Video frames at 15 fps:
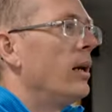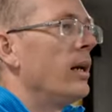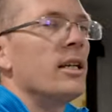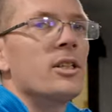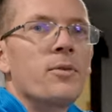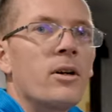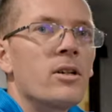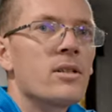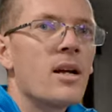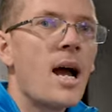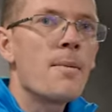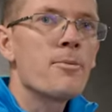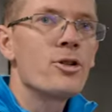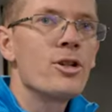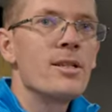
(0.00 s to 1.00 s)
As far as
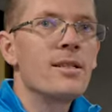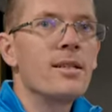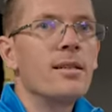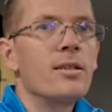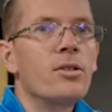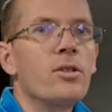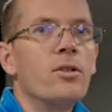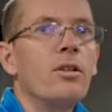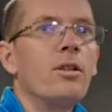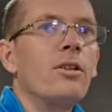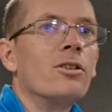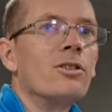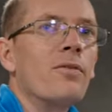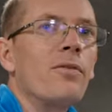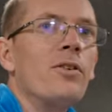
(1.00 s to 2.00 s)
options in this unit,
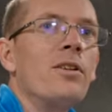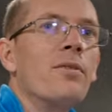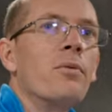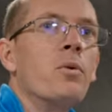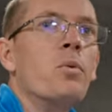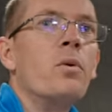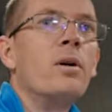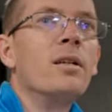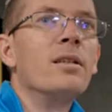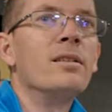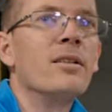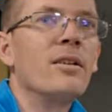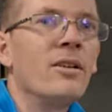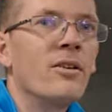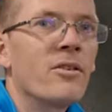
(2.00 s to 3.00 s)
there's a few different one,
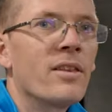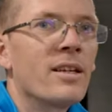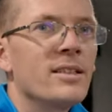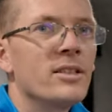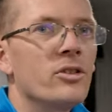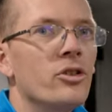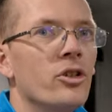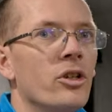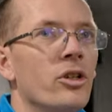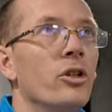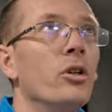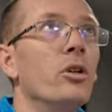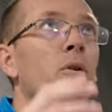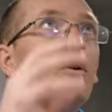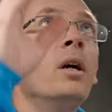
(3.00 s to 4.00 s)
you know, things that you can
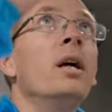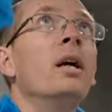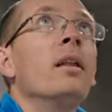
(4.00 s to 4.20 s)
do.